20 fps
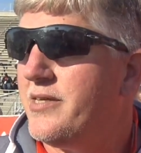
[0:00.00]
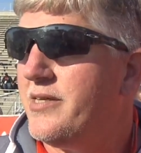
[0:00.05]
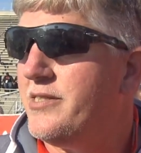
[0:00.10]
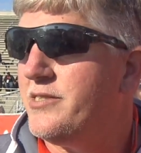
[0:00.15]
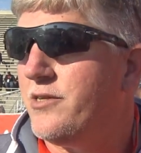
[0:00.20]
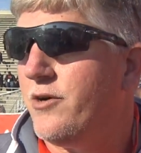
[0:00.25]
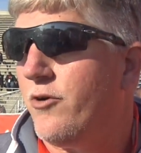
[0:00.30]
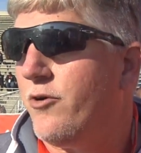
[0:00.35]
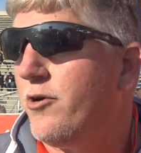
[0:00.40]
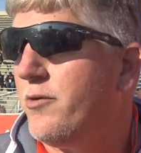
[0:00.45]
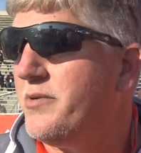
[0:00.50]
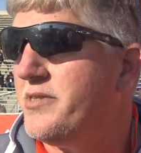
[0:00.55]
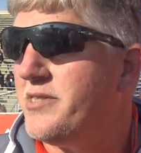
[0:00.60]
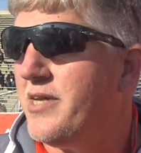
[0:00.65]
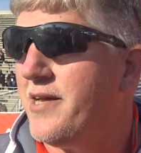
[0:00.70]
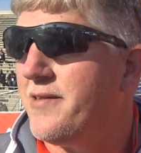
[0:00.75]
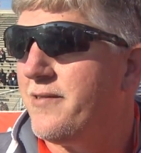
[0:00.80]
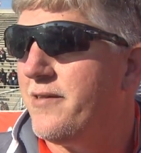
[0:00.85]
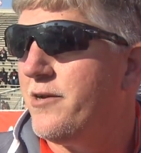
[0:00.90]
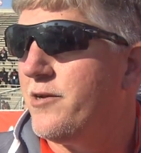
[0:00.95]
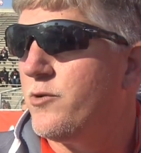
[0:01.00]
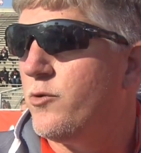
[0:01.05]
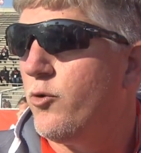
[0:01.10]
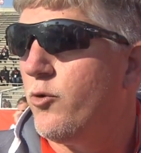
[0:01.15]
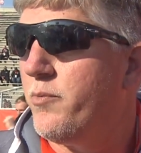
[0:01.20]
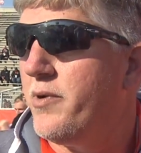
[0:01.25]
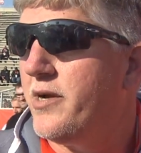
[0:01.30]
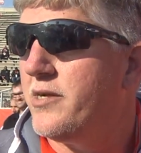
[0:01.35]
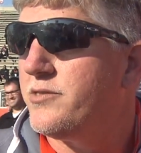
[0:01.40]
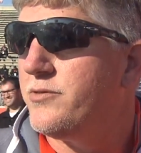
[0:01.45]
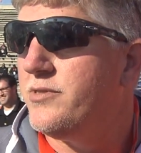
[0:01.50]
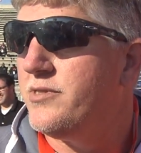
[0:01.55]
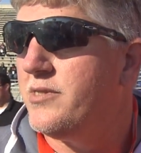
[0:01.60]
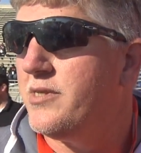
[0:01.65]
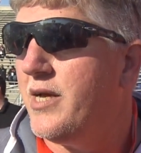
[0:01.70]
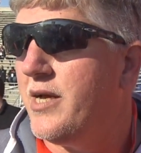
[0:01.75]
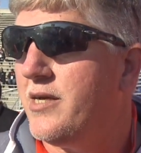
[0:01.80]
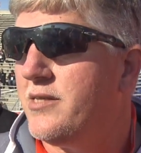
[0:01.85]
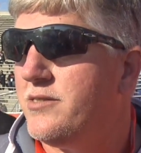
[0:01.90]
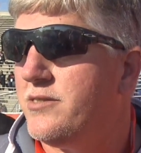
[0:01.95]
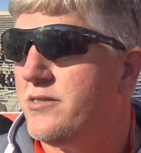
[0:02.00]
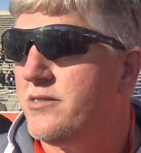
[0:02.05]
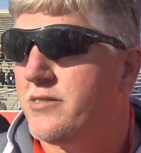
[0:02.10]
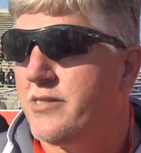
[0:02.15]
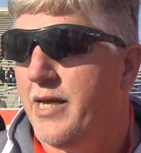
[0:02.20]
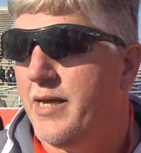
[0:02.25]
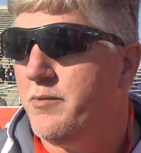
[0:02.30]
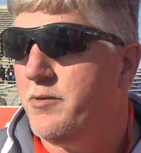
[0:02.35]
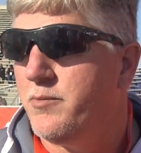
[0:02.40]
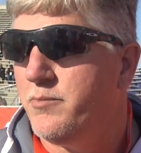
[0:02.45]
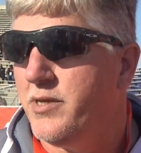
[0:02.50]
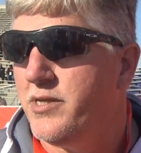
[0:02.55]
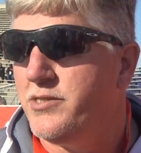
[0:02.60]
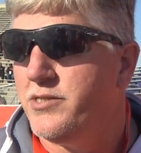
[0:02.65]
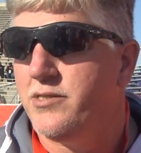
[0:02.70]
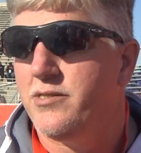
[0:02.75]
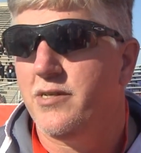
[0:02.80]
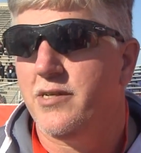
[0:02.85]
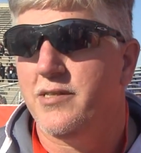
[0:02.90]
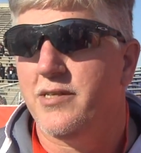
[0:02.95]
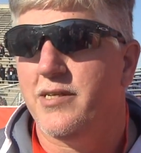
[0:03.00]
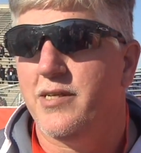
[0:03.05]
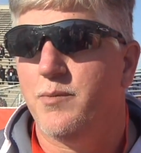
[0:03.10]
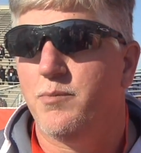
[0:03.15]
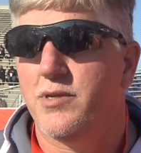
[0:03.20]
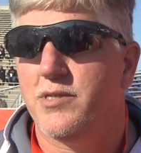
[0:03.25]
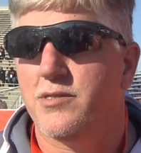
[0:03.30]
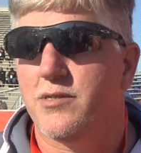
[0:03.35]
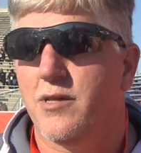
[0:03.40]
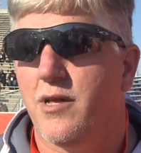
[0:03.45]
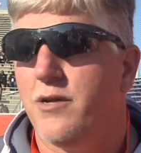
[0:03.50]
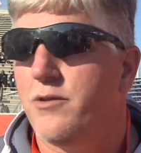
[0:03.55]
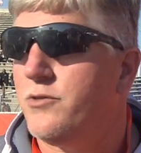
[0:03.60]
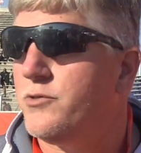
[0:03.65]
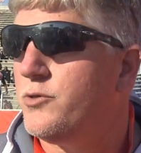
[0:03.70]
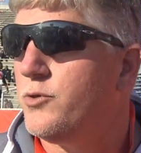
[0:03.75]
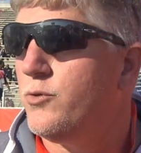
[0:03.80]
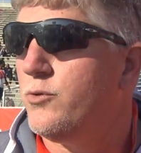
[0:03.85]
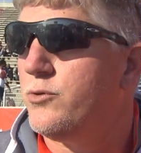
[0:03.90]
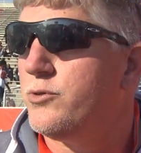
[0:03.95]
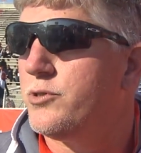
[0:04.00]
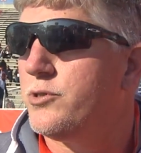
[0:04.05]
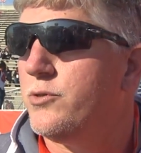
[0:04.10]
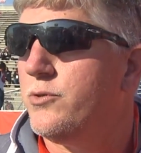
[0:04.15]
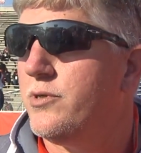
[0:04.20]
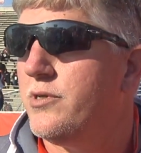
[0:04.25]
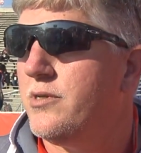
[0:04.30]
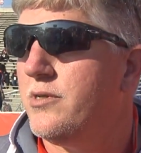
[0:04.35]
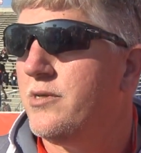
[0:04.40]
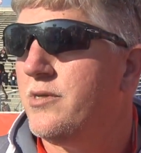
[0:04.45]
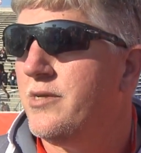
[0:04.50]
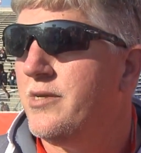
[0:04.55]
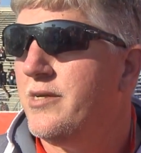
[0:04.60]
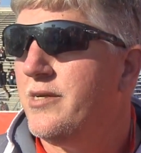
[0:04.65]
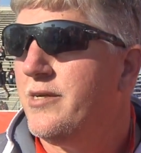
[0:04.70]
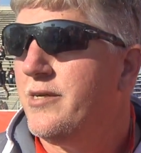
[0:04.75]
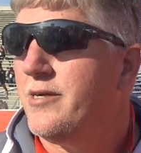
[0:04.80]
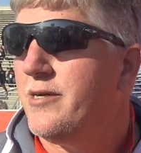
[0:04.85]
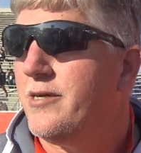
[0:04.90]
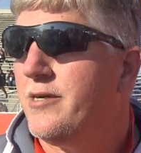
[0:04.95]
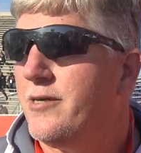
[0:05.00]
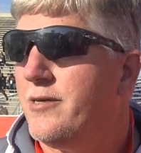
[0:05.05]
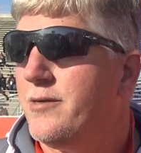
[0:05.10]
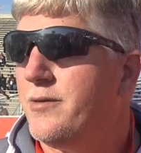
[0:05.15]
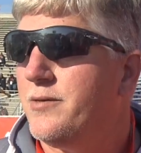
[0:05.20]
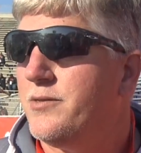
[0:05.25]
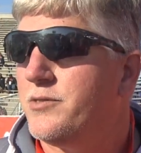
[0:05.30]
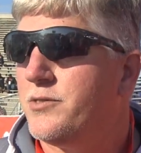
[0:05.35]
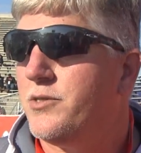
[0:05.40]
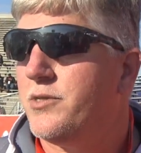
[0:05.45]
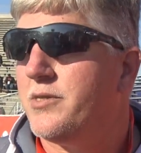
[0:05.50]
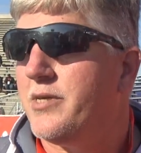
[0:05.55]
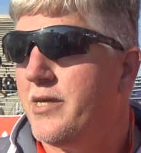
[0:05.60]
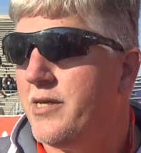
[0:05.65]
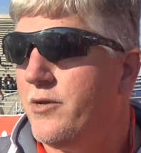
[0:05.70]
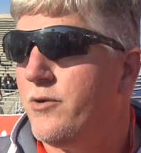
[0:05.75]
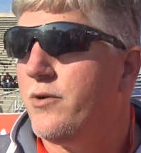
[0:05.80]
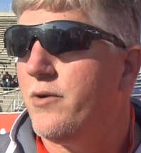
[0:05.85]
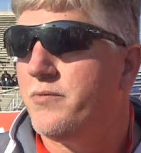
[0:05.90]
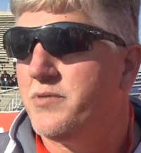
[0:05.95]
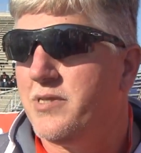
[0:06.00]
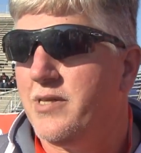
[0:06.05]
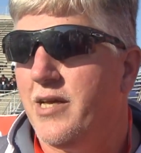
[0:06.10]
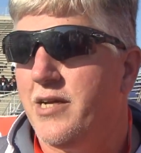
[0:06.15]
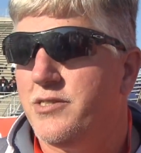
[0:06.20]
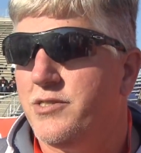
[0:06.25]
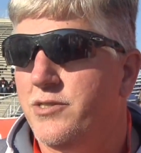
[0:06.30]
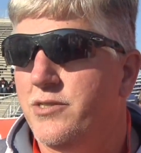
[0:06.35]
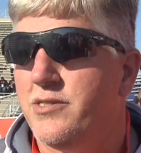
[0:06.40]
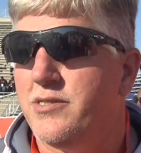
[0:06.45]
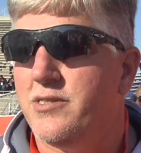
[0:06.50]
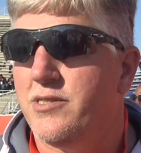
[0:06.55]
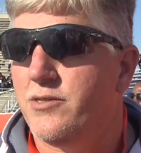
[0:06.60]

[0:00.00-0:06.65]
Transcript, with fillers: I, he's got arm. He's an athletic quarterback, so he adds escape dimension. I think he brings a lot of the tools to it. Uh, it's a good thing, you know, obviously last year,